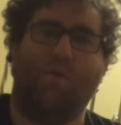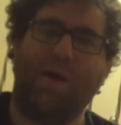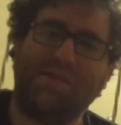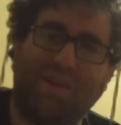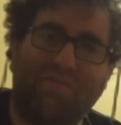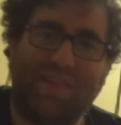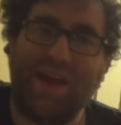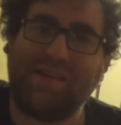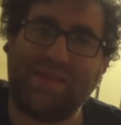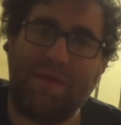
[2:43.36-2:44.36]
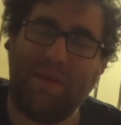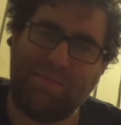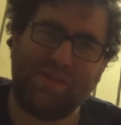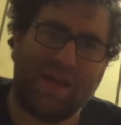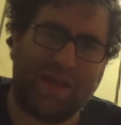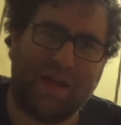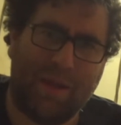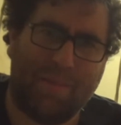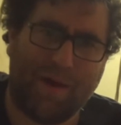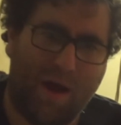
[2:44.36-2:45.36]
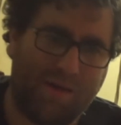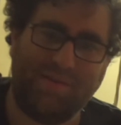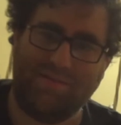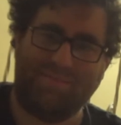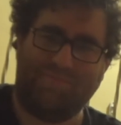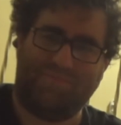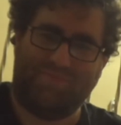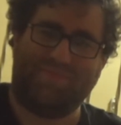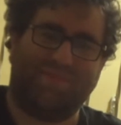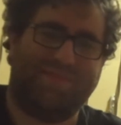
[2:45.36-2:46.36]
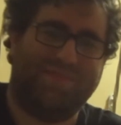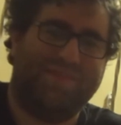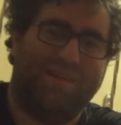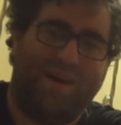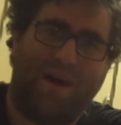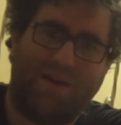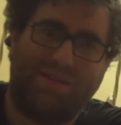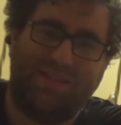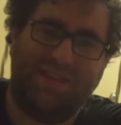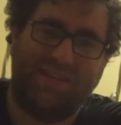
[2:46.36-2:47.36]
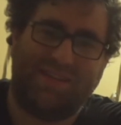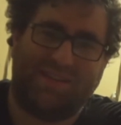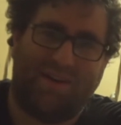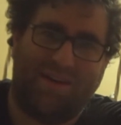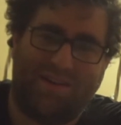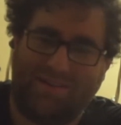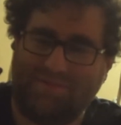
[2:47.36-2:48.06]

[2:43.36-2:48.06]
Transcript: Why does everything I say make me sound like a leprechaun? Ah, dee da da.